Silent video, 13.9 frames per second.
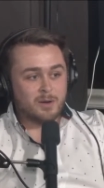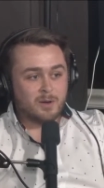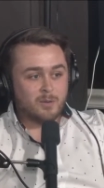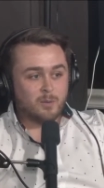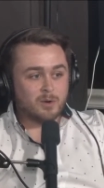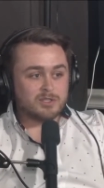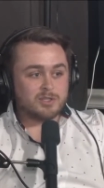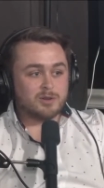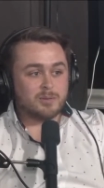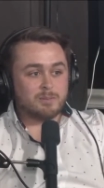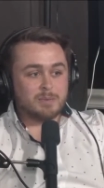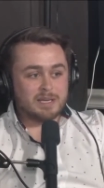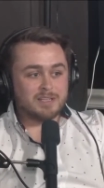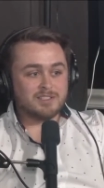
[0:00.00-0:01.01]
What's your
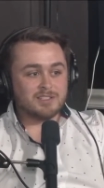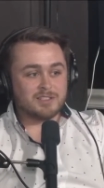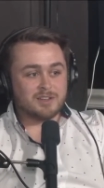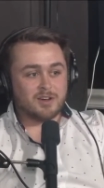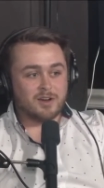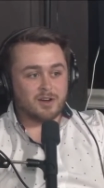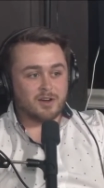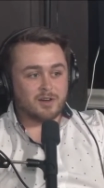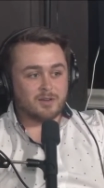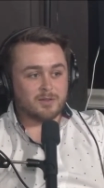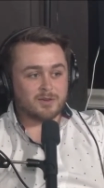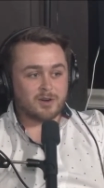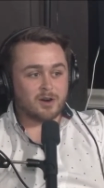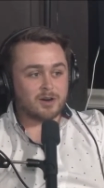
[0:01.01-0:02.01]
opinion on the
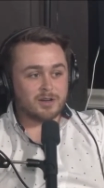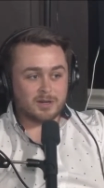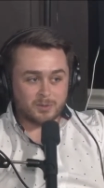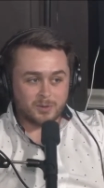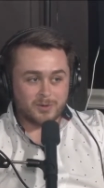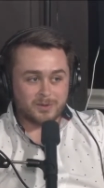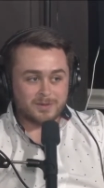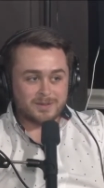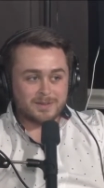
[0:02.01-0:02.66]
targeting rule?